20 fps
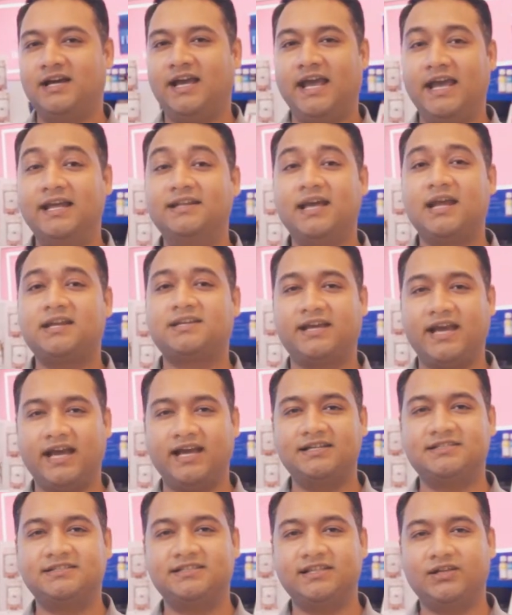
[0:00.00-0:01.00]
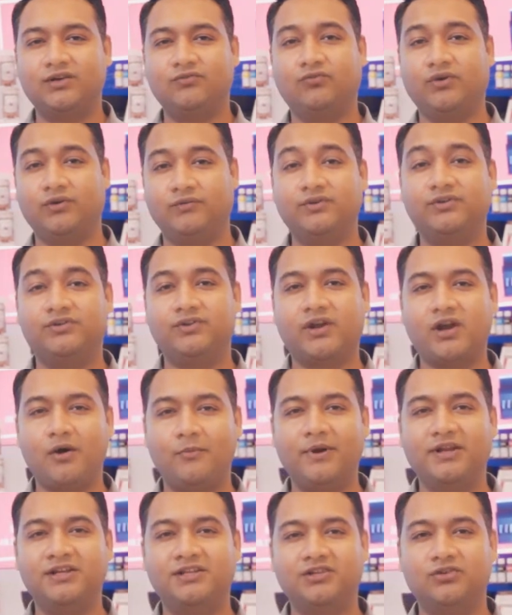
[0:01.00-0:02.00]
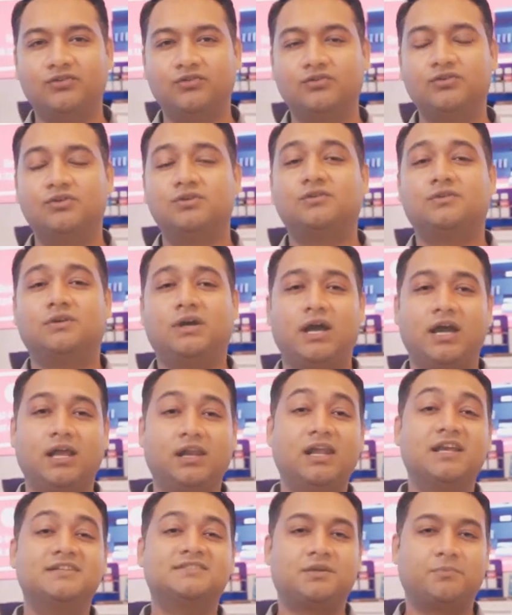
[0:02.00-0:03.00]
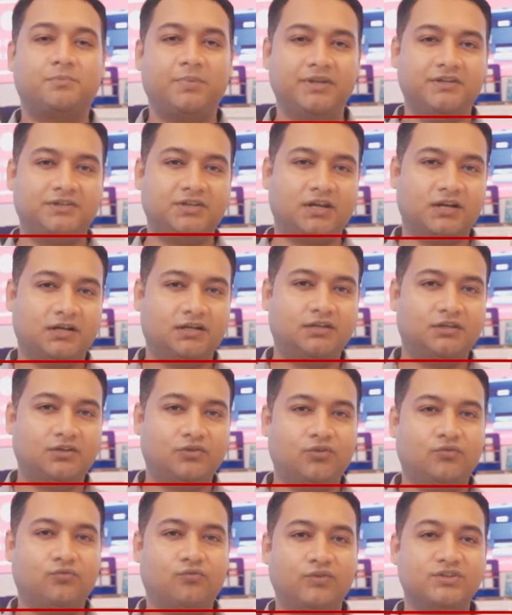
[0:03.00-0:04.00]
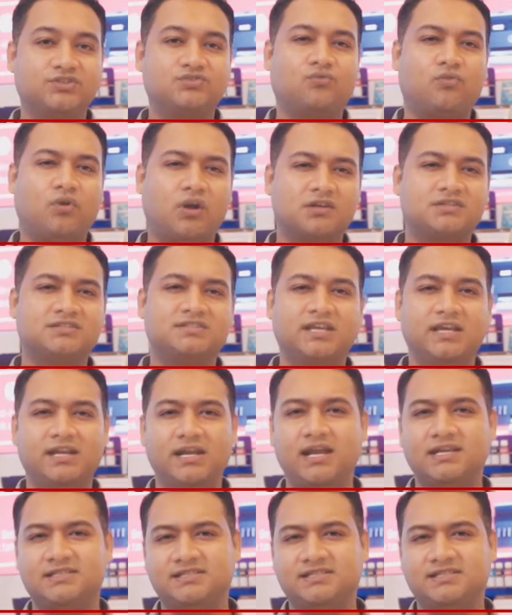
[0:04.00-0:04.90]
In that case, we would recommend you a laser printer, which works in a